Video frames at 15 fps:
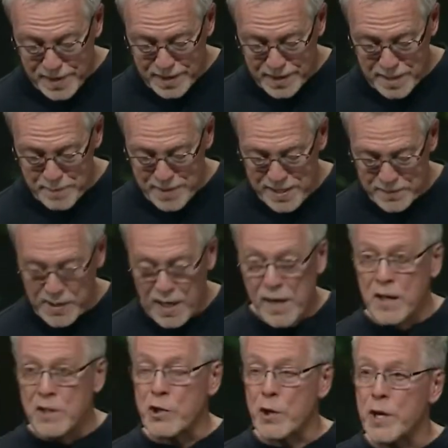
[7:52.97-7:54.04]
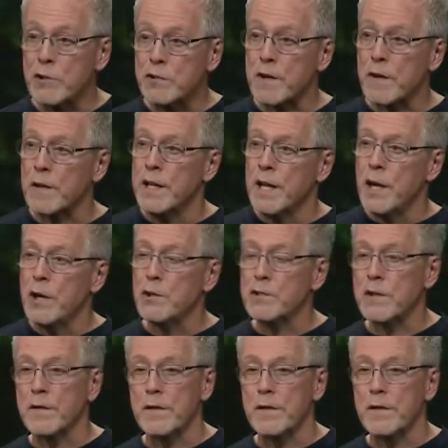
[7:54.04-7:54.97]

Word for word: Amen. So here's, a, here's a,